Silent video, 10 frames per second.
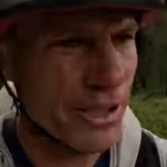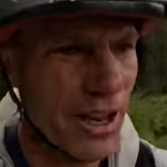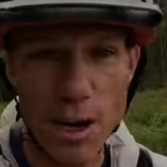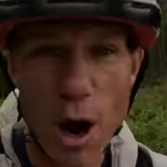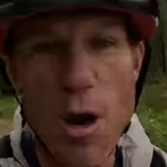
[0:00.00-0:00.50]
They're
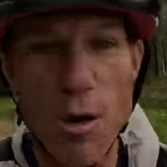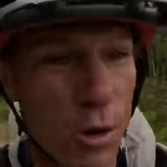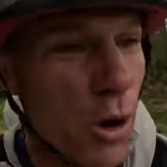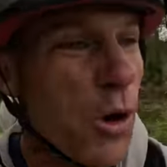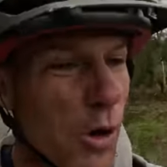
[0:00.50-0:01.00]
like, oh
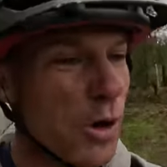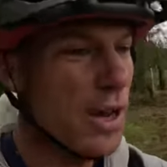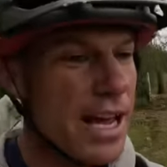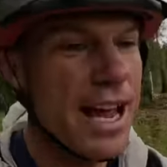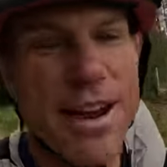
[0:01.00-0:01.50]
cool,
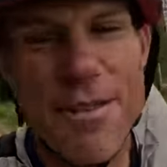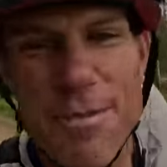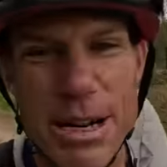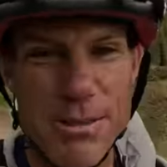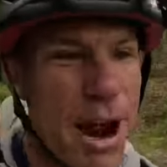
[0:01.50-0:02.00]
hey
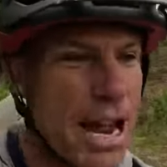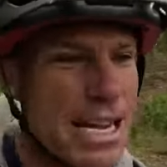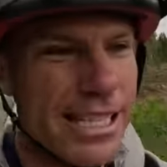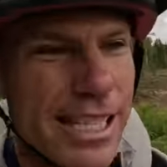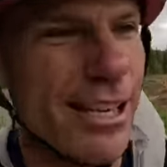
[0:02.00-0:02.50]
everybody,
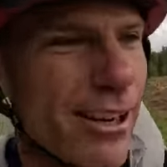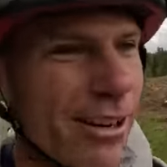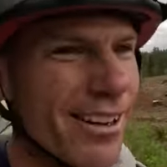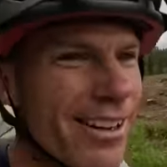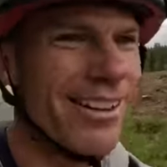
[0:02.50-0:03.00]
Ryan's here.